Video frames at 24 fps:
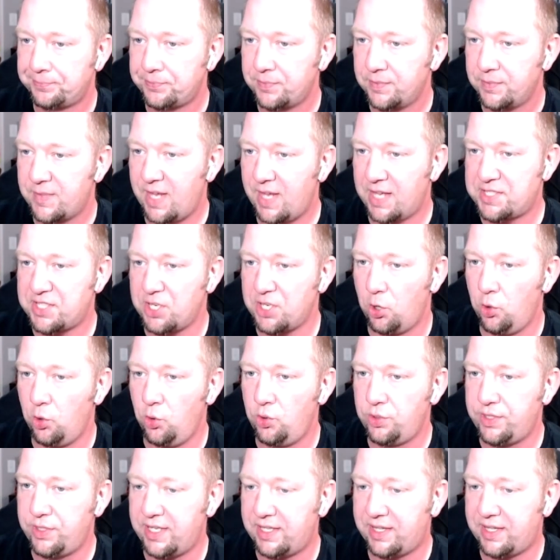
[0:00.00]
That's the
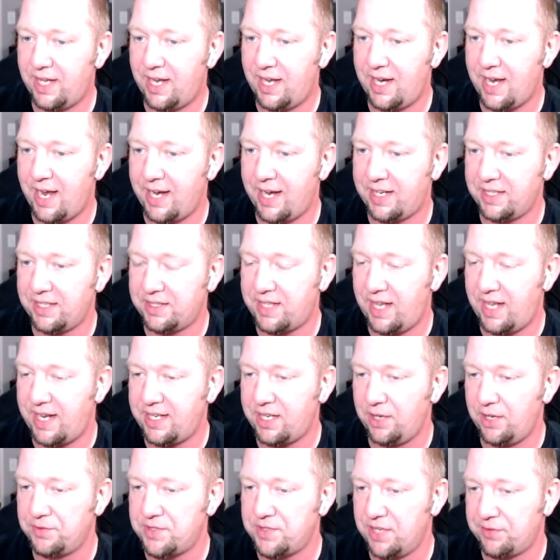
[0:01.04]
only thing I could think
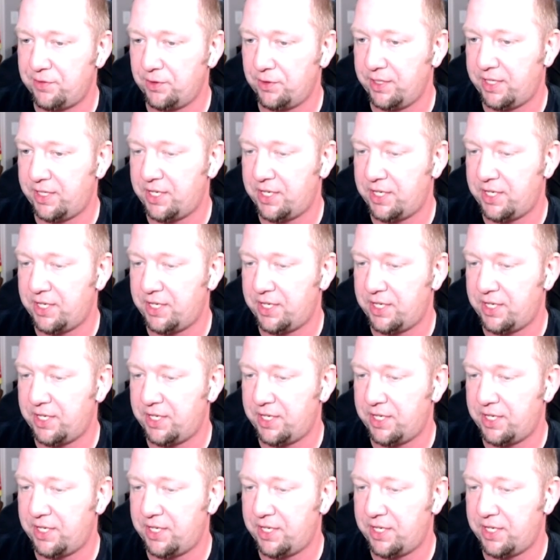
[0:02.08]
of differently